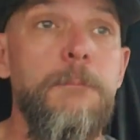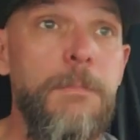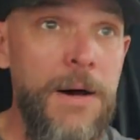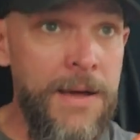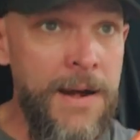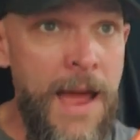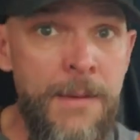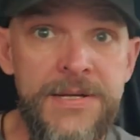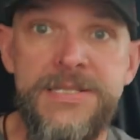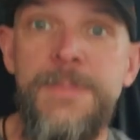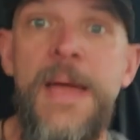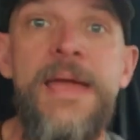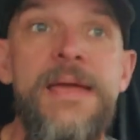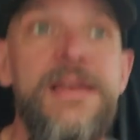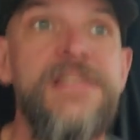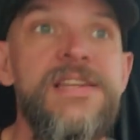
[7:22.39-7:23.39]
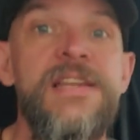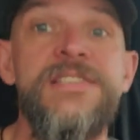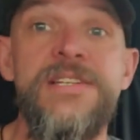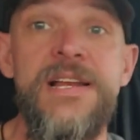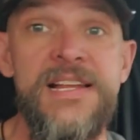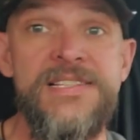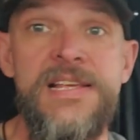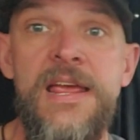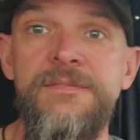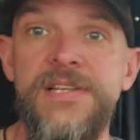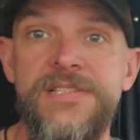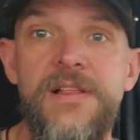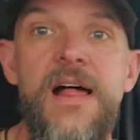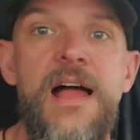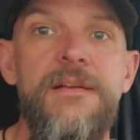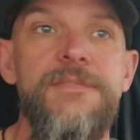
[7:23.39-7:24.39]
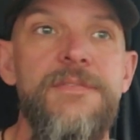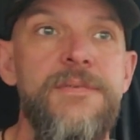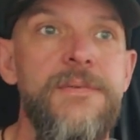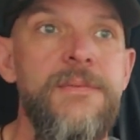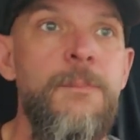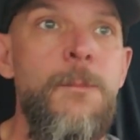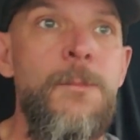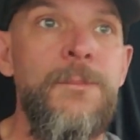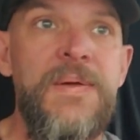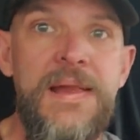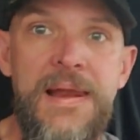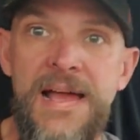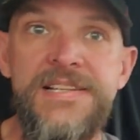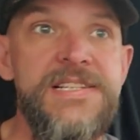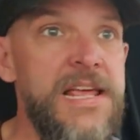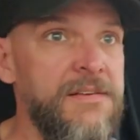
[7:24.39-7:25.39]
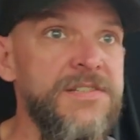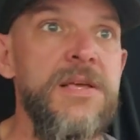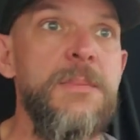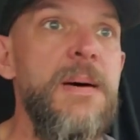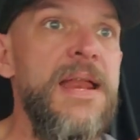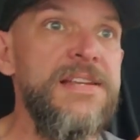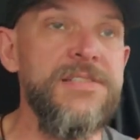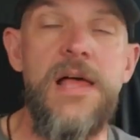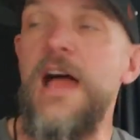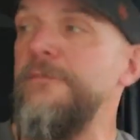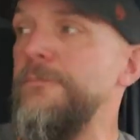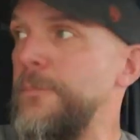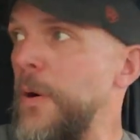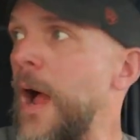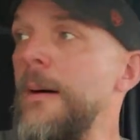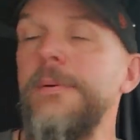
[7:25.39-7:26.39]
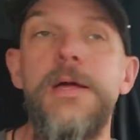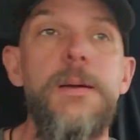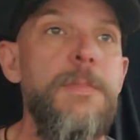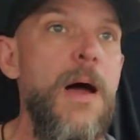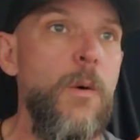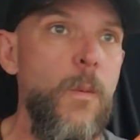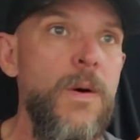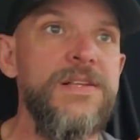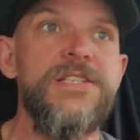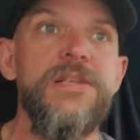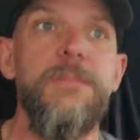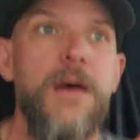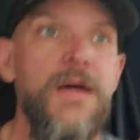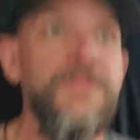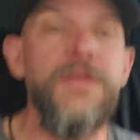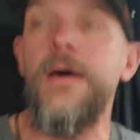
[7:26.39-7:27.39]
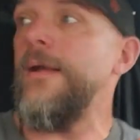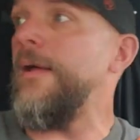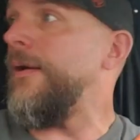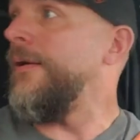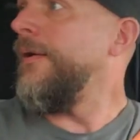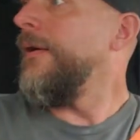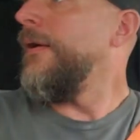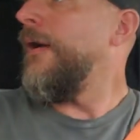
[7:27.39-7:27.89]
But I was paying attention. I saved his life. And I save somebody's life probably about once a month on a